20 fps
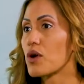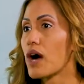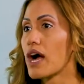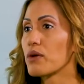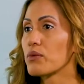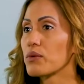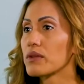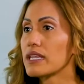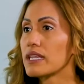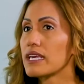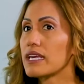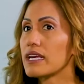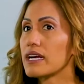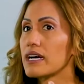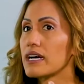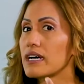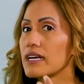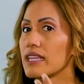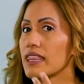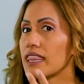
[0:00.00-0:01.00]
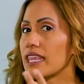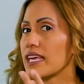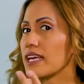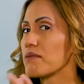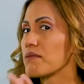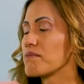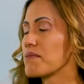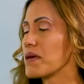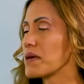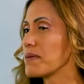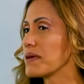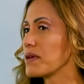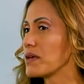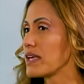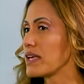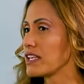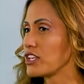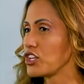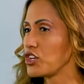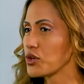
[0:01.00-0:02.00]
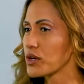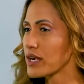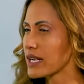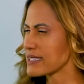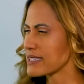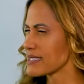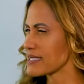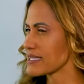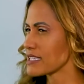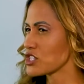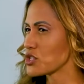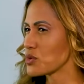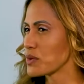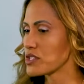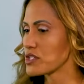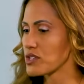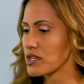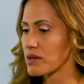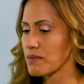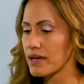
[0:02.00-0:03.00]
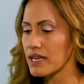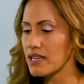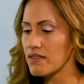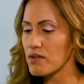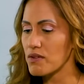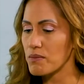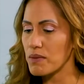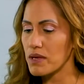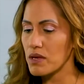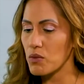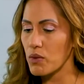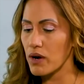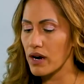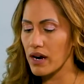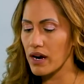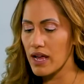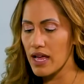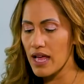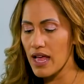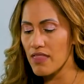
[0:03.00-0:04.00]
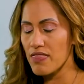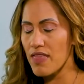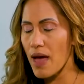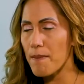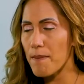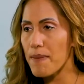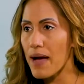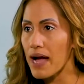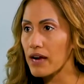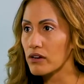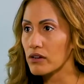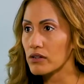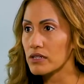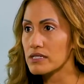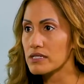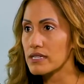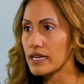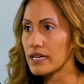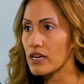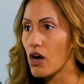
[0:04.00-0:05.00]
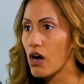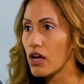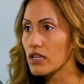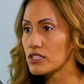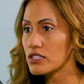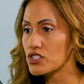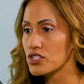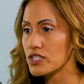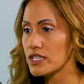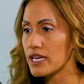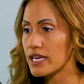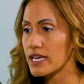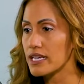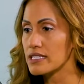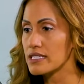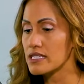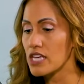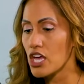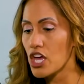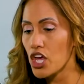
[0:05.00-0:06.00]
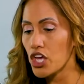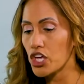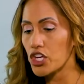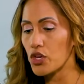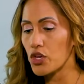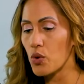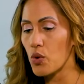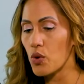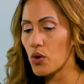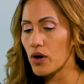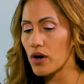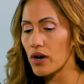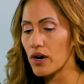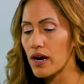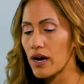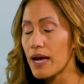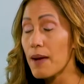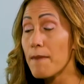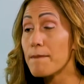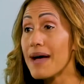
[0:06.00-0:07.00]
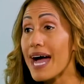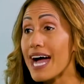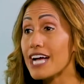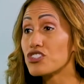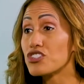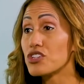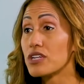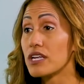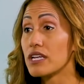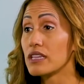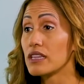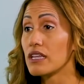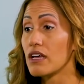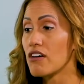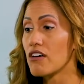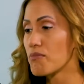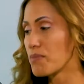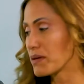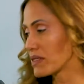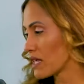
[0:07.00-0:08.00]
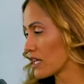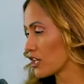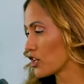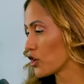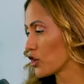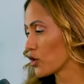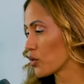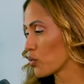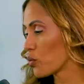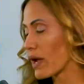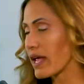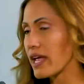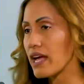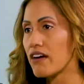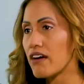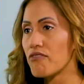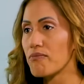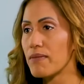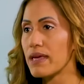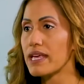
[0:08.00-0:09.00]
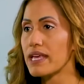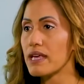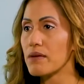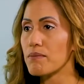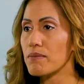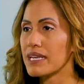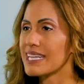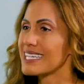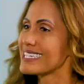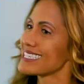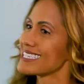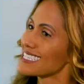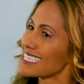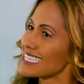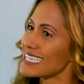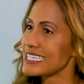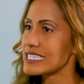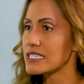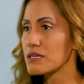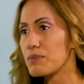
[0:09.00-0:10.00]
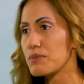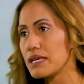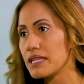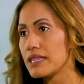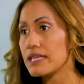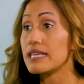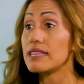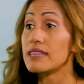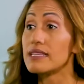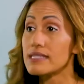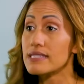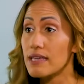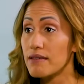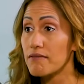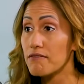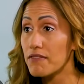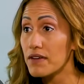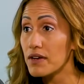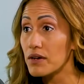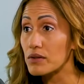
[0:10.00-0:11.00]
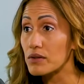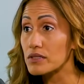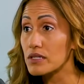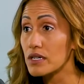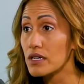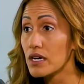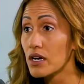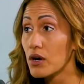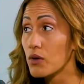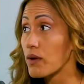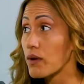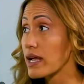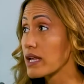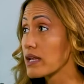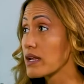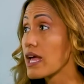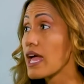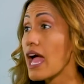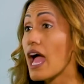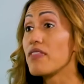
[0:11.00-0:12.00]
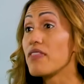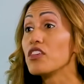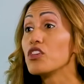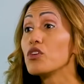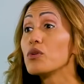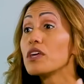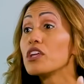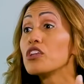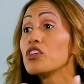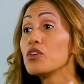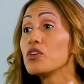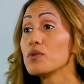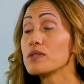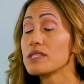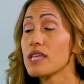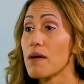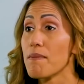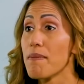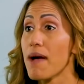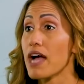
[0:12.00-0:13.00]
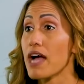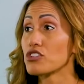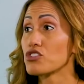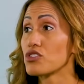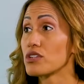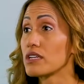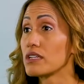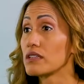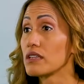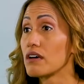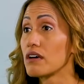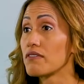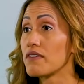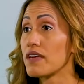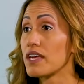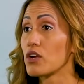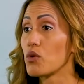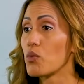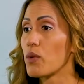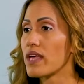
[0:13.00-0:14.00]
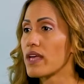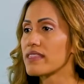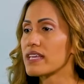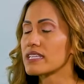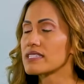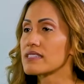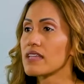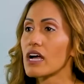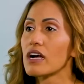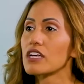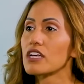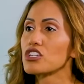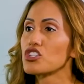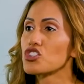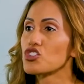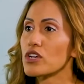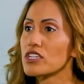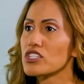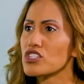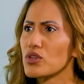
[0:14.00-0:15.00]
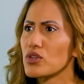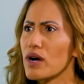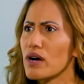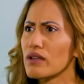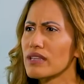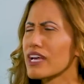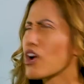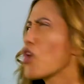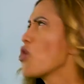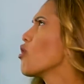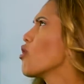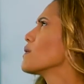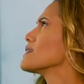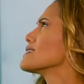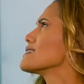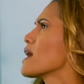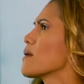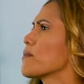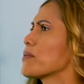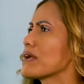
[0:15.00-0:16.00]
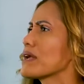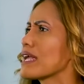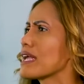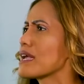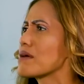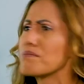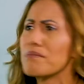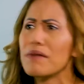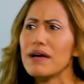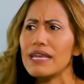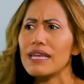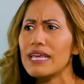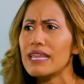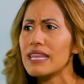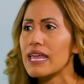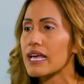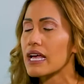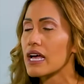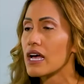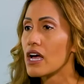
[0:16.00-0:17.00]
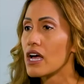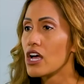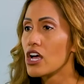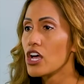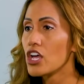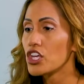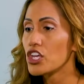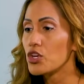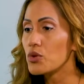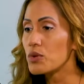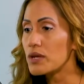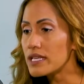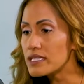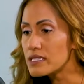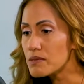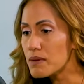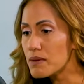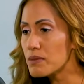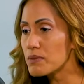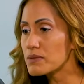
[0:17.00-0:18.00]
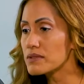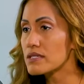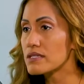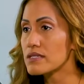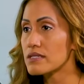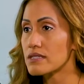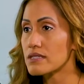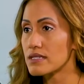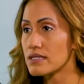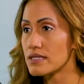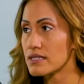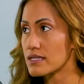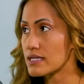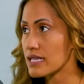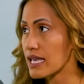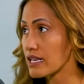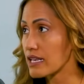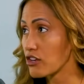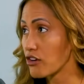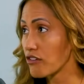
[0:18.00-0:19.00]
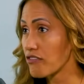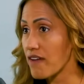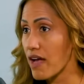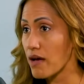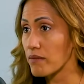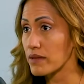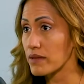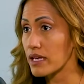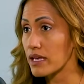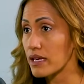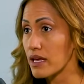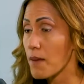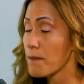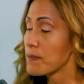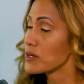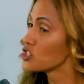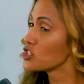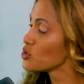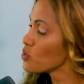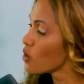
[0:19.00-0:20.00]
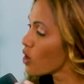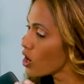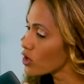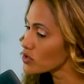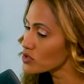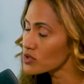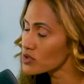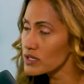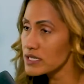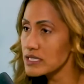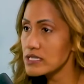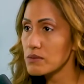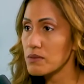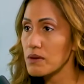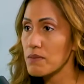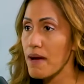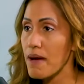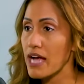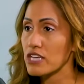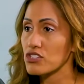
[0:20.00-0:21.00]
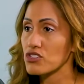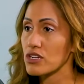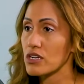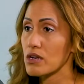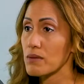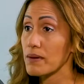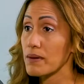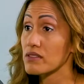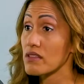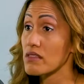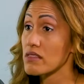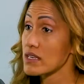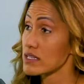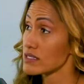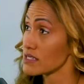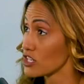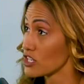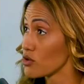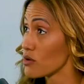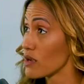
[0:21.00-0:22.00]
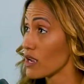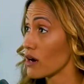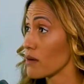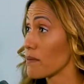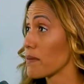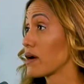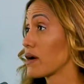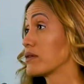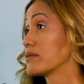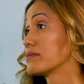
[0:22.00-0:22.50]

I really think maybe in your guys' situation, it might even be where that background in psychology is your passion and love, but then your way of making money doesn't need to be in the same field, right? And then you can use that passion and love in a way that's not going to stress you out. Like, oh, it's not bringing in money. Like, you need to be able to sustain your family, but you also need to be passionate about the things that you care about.